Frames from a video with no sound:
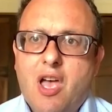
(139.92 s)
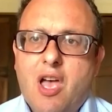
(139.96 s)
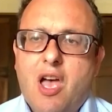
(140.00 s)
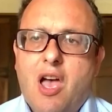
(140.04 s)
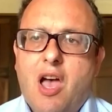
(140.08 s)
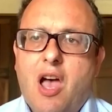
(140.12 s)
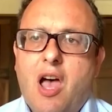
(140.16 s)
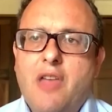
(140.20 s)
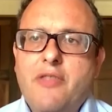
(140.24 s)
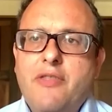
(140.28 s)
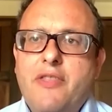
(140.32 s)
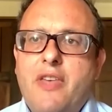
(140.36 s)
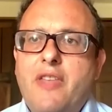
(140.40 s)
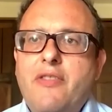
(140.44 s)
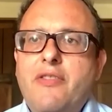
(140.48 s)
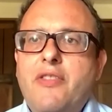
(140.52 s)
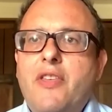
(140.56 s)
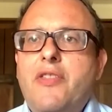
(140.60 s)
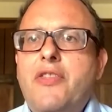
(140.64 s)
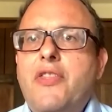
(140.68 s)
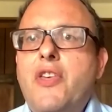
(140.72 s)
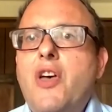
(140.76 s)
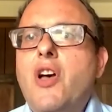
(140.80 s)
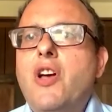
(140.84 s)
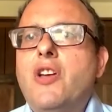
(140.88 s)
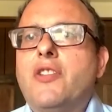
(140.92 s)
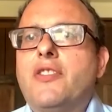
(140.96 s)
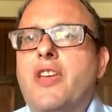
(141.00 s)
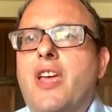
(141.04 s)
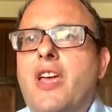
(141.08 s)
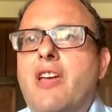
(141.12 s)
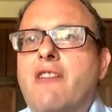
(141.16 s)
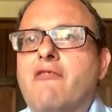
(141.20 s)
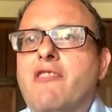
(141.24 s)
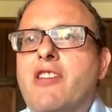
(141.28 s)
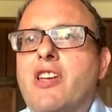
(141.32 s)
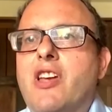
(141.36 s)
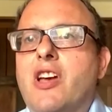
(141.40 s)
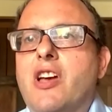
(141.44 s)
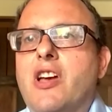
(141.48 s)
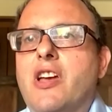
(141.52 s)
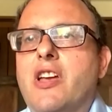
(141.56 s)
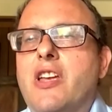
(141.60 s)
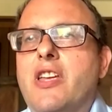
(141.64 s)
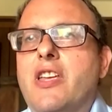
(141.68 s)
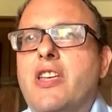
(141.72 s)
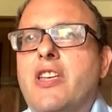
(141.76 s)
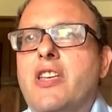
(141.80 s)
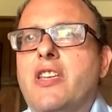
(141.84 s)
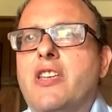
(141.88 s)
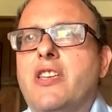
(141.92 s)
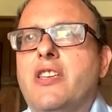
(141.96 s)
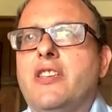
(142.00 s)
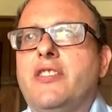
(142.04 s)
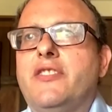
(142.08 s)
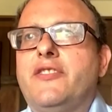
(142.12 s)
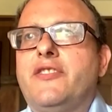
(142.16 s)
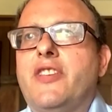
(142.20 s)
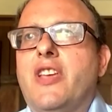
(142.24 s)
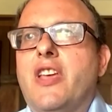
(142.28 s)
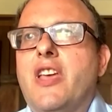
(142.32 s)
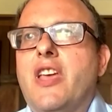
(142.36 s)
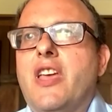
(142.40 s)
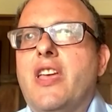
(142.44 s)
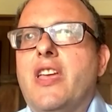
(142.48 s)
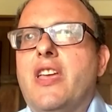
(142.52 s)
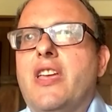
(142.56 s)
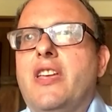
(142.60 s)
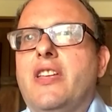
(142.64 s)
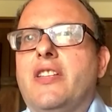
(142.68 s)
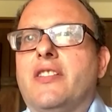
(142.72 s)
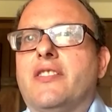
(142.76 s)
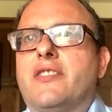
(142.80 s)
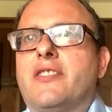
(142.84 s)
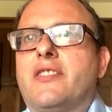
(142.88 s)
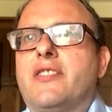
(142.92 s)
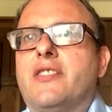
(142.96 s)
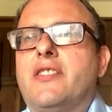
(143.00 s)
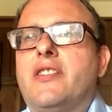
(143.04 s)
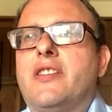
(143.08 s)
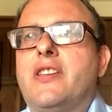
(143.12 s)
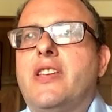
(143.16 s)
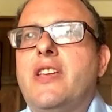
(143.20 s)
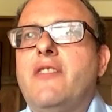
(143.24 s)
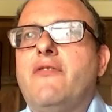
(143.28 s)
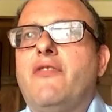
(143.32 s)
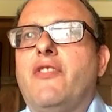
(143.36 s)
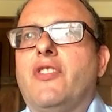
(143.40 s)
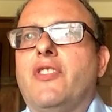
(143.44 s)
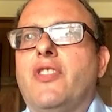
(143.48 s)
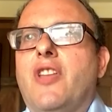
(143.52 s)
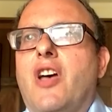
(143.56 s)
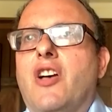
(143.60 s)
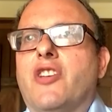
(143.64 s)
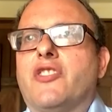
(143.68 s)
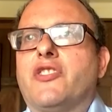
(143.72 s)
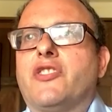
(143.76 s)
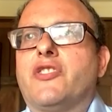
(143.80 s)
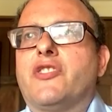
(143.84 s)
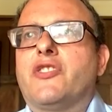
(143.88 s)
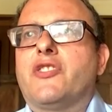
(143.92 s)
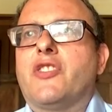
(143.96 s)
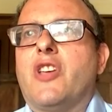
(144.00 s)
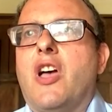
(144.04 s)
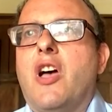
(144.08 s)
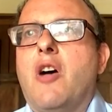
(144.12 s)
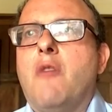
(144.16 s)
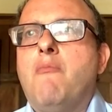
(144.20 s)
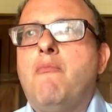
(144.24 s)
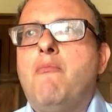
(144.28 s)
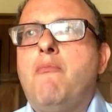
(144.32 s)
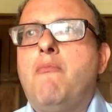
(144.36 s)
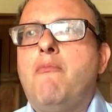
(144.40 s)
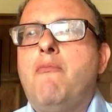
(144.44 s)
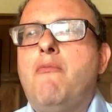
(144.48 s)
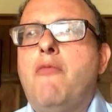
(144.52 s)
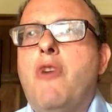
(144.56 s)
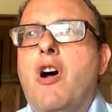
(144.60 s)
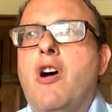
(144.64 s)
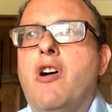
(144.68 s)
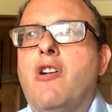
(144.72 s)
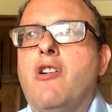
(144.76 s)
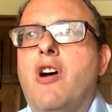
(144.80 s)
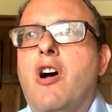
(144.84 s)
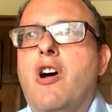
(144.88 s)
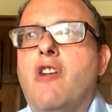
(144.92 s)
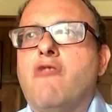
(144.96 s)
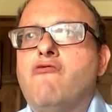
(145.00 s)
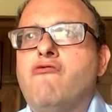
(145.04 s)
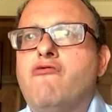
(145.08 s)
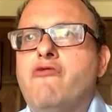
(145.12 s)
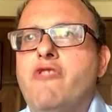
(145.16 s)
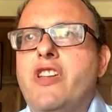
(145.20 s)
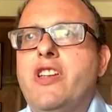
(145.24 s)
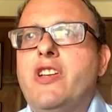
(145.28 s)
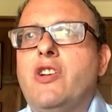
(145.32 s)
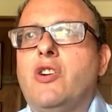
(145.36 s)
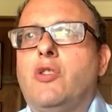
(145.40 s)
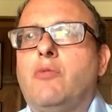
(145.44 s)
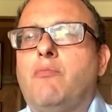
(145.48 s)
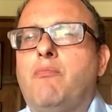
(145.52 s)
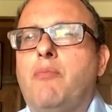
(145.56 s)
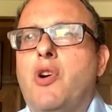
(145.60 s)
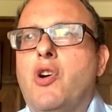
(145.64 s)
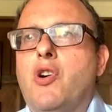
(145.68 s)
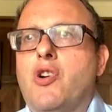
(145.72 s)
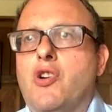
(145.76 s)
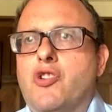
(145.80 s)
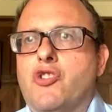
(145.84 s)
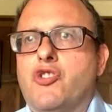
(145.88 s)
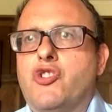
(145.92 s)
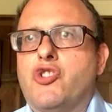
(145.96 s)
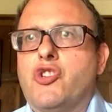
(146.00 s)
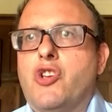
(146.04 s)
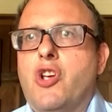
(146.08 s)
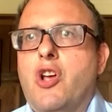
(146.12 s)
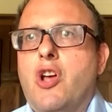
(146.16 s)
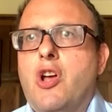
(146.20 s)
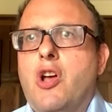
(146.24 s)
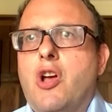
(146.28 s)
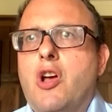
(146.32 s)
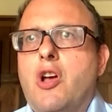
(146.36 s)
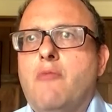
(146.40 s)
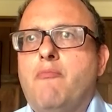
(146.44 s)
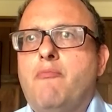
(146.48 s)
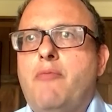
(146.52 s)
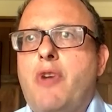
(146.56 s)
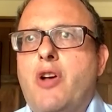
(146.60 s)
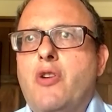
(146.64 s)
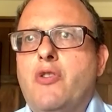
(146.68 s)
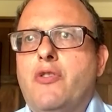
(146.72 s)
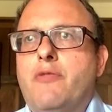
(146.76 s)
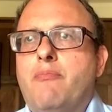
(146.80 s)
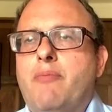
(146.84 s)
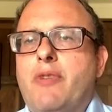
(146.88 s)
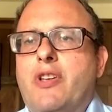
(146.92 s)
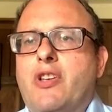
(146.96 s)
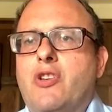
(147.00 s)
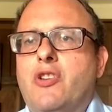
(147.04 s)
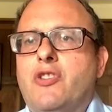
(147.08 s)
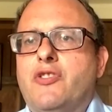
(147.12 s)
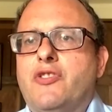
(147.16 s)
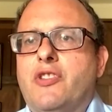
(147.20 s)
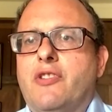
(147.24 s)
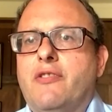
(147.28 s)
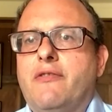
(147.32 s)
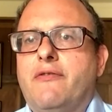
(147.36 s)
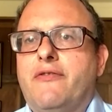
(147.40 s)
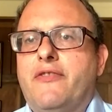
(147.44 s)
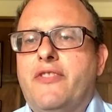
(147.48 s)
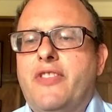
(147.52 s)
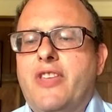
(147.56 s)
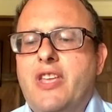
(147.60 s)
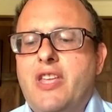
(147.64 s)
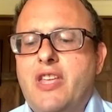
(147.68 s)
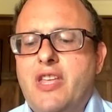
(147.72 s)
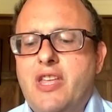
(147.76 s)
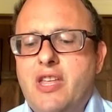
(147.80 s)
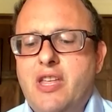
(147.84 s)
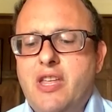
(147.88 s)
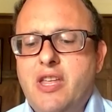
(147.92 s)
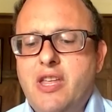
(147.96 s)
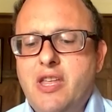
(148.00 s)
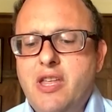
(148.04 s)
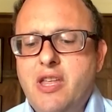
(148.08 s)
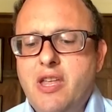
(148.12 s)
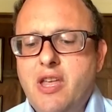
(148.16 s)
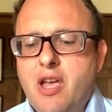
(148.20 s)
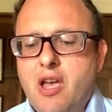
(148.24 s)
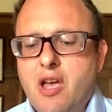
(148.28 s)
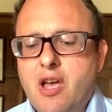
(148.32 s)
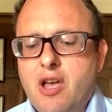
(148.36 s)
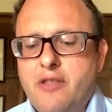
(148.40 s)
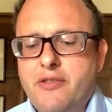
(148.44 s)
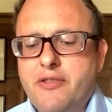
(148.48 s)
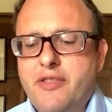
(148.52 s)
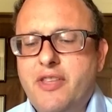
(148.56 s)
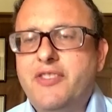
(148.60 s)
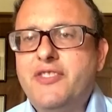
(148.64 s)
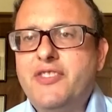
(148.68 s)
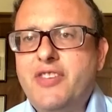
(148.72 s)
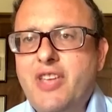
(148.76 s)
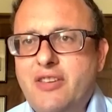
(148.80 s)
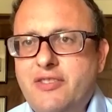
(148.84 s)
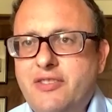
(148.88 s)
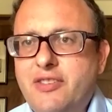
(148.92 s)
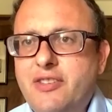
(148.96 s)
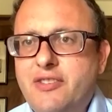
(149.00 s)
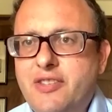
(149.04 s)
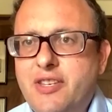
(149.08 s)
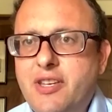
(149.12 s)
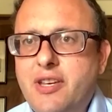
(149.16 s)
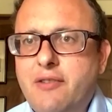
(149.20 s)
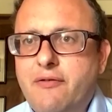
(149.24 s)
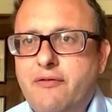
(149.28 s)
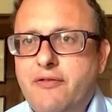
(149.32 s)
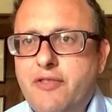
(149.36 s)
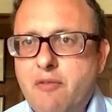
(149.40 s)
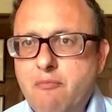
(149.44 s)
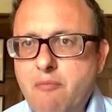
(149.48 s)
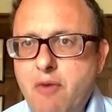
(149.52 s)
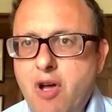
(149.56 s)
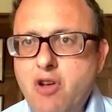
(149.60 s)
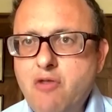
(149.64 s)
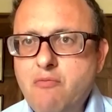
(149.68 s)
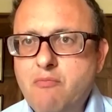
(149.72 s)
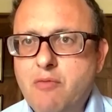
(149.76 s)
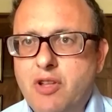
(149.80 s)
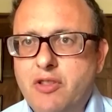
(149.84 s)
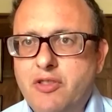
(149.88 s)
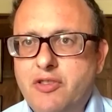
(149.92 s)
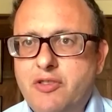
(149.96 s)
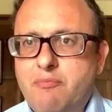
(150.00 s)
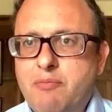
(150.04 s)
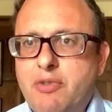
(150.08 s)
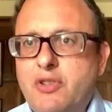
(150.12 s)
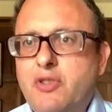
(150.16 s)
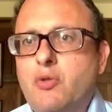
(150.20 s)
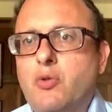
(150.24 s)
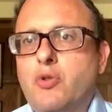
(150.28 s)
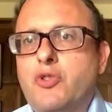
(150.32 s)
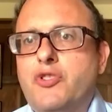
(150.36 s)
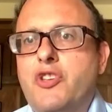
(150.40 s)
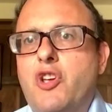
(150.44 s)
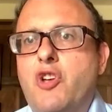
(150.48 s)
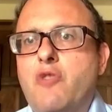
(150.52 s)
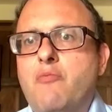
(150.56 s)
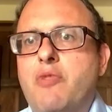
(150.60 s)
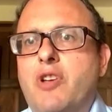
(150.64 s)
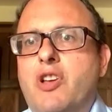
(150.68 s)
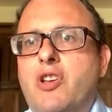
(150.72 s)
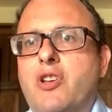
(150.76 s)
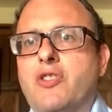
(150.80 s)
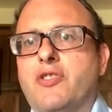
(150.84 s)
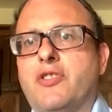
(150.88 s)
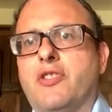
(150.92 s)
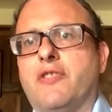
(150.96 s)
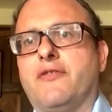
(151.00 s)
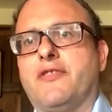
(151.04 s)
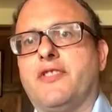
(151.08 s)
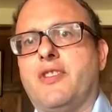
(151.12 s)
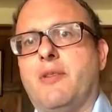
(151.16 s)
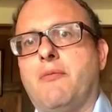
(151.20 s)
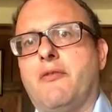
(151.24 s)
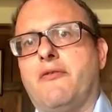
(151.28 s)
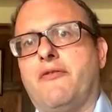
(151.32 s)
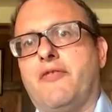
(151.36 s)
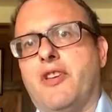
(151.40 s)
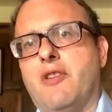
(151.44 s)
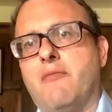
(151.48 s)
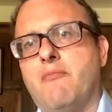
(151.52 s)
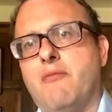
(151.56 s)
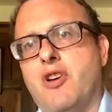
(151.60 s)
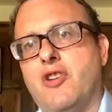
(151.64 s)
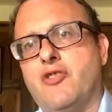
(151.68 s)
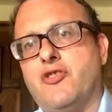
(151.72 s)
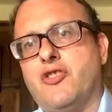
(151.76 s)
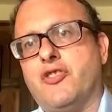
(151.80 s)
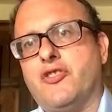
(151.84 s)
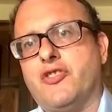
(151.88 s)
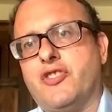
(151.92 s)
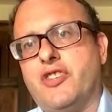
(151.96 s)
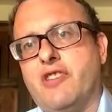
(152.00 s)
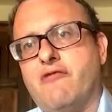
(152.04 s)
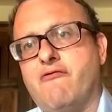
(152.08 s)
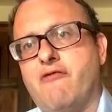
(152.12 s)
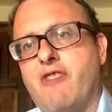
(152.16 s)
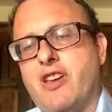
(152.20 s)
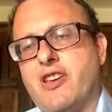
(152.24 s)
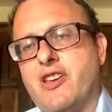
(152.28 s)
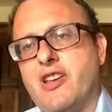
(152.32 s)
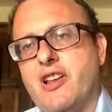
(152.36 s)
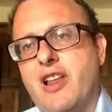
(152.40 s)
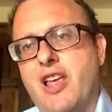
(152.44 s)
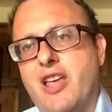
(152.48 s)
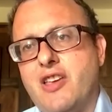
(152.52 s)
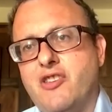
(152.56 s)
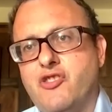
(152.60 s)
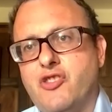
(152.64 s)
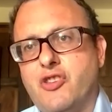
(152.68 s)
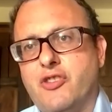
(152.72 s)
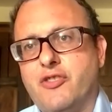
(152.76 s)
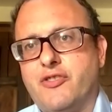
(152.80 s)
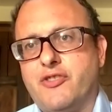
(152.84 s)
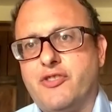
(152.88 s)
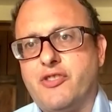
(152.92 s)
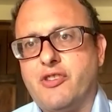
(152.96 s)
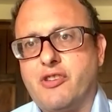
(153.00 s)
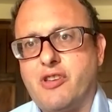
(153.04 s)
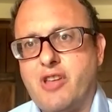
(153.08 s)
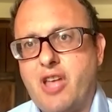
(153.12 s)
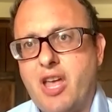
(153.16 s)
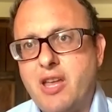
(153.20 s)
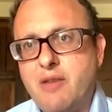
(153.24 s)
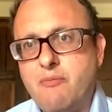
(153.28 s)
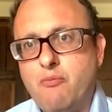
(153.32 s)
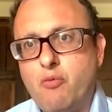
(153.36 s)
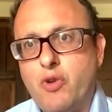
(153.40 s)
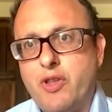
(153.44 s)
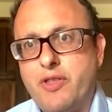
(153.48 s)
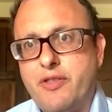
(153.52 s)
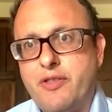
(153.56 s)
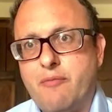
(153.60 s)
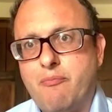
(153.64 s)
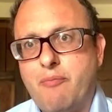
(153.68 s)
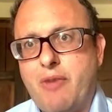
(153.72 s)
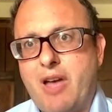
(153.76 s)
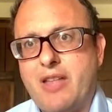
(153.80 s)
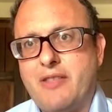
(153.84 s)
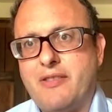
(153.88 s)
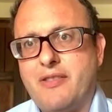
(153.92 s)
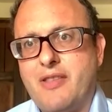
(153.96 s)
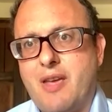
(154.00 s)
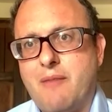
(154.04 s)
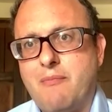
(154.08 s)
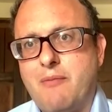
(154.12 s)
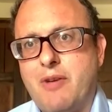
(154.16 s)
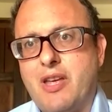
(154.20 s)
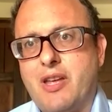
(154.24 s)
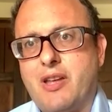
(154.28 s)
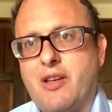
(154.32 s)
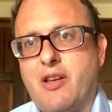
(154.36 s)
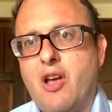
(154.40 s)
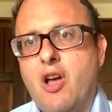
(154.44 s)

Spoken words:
And then the third area is it's given us a real push, both because of the necessity of the moment, but also because of some of the emergency regulations that came with the pandemic,